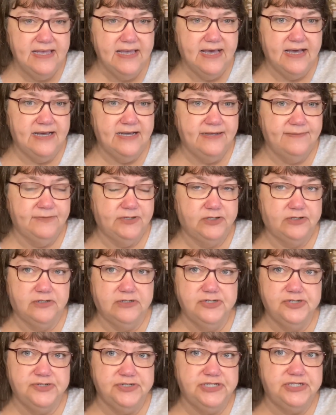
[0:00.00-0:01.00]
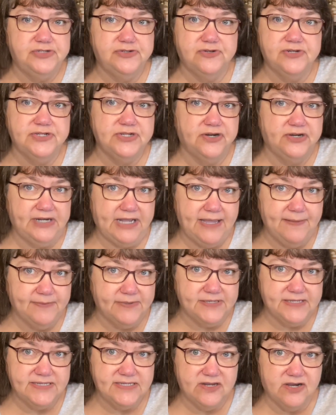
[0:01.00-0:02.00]
the grocery stores aren't able
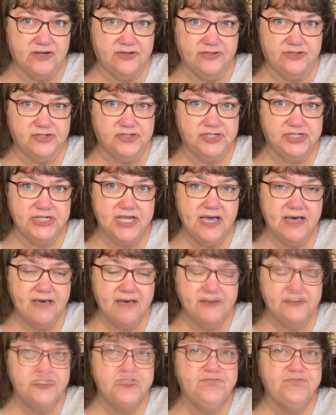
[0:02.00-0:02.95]
to stock their shelves.